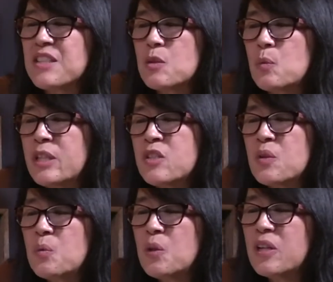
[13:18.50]
As the
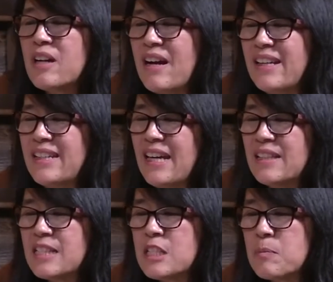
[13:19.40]
winter wore
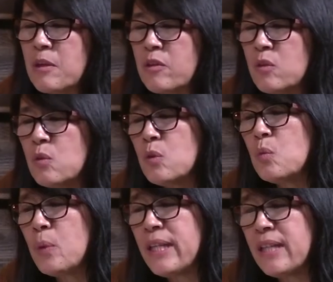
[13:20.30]
on, Ellen's mother
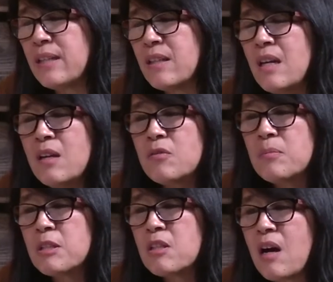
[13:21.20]
grew weak
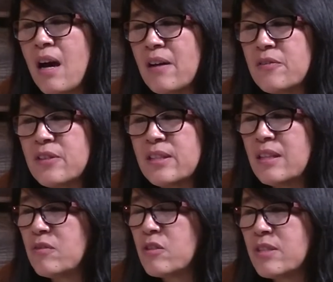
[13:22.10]
from a cough
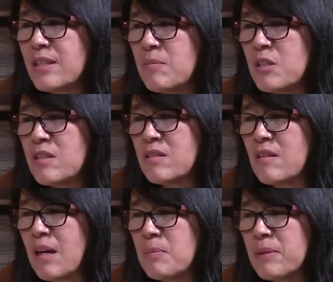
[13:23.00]
that never seemed to
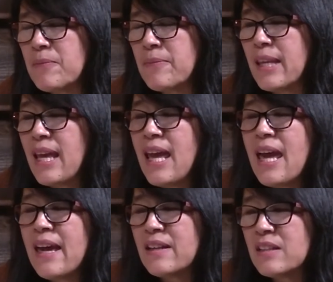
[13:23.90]
stop.
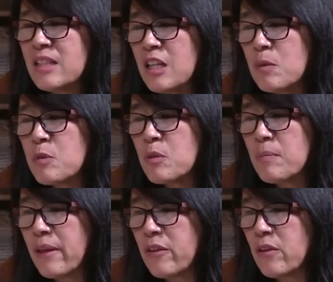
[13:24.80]
Ellen
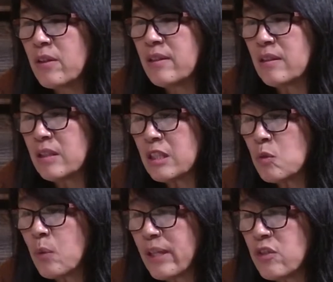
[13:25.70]
helped her mother in the
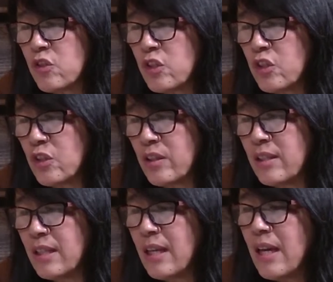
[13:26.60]
little ways she
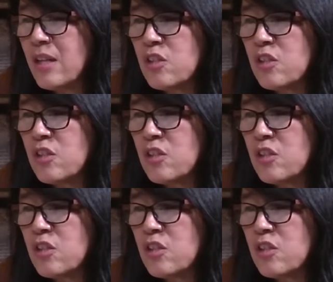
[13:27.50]
could.